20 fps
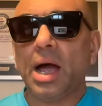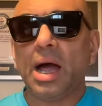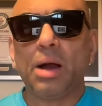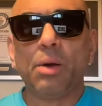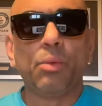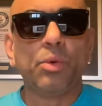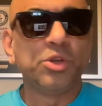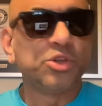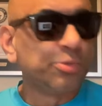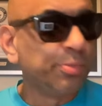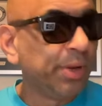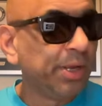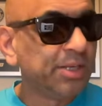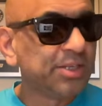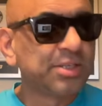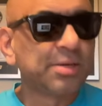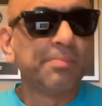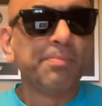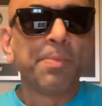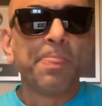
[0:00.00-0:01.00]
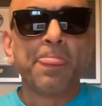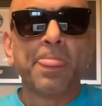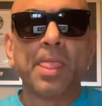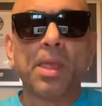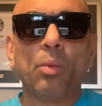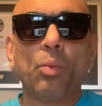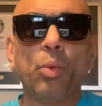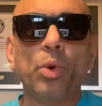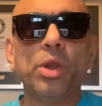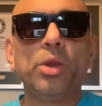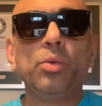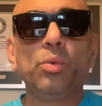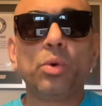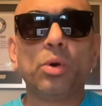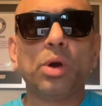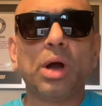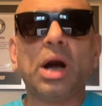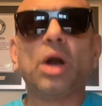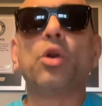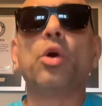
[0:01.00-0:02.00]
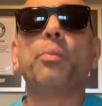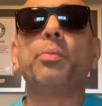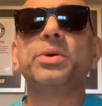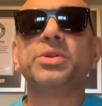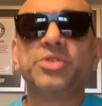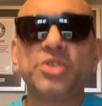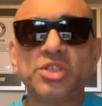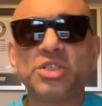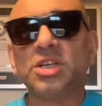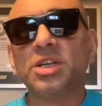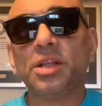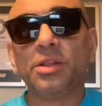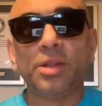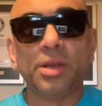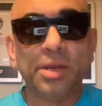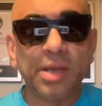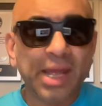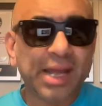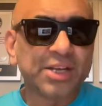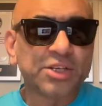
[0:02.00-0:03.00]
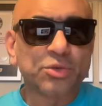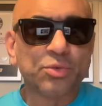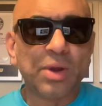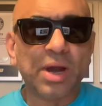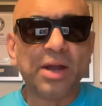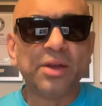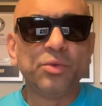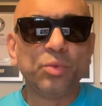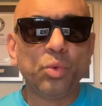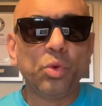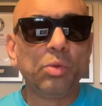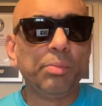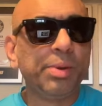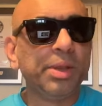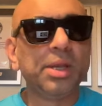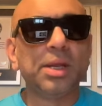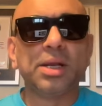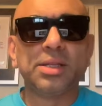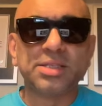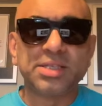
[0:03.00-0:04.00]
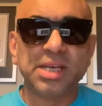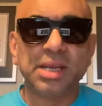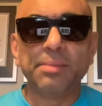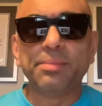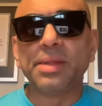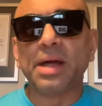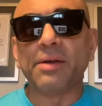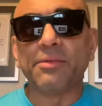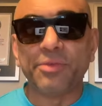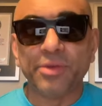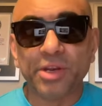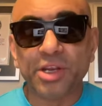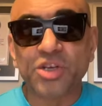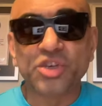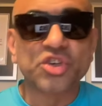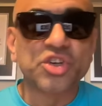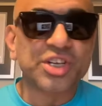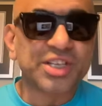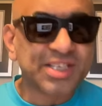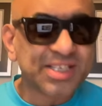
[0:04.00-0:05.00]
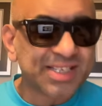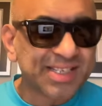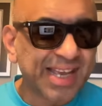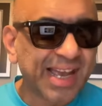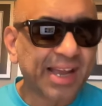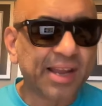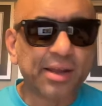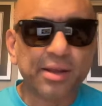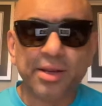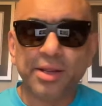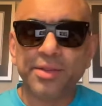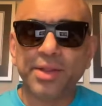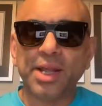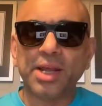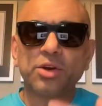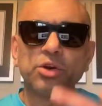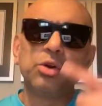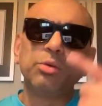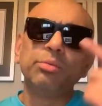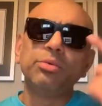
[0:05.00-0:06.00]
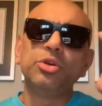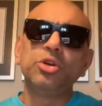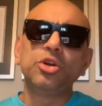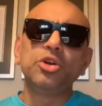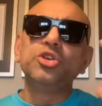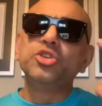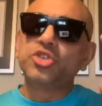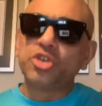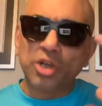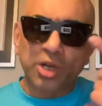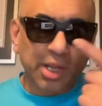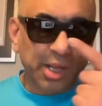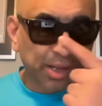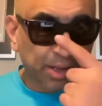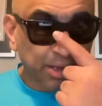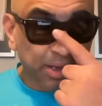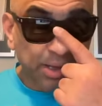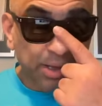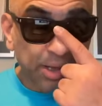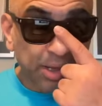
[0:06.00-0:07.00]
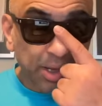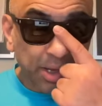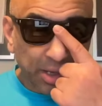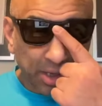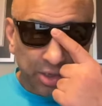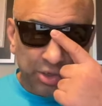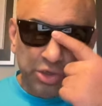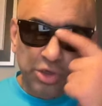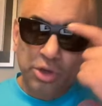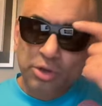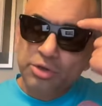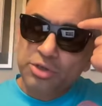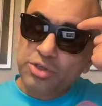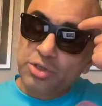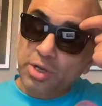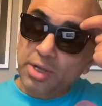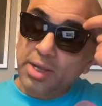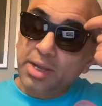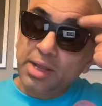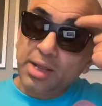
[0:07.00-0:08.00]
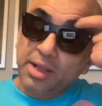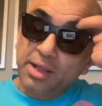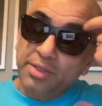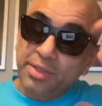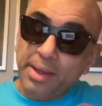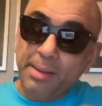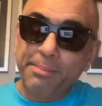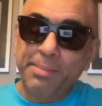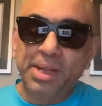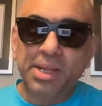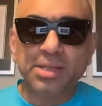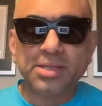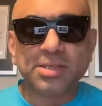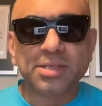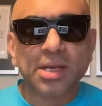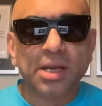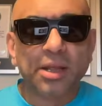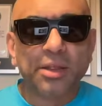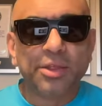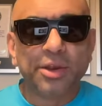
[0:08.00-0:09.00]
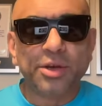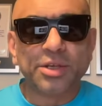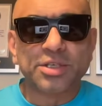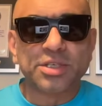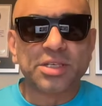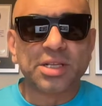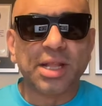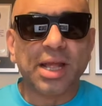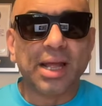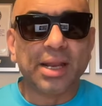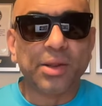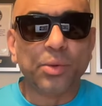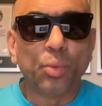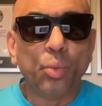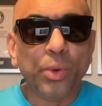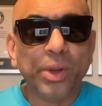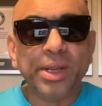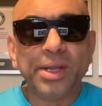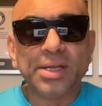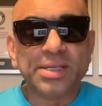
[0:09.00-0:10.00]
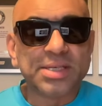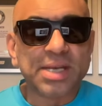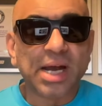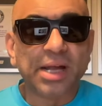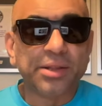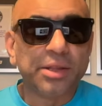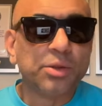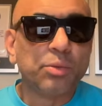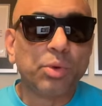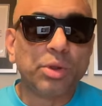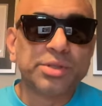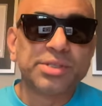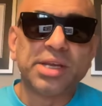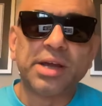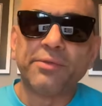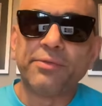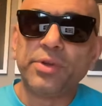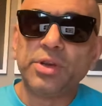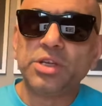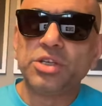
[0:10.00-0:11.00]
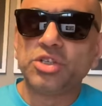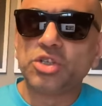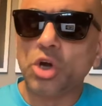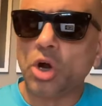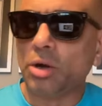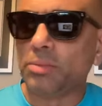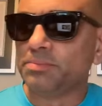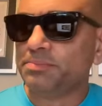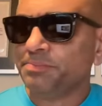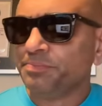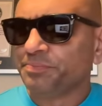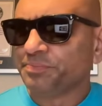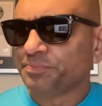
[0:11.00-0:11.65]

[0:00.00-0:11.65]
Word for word: which means we, our opposition in the next round will be a team that finish second in their group. Usually, usually that means they're a slightly weaker side than the ones that finish top.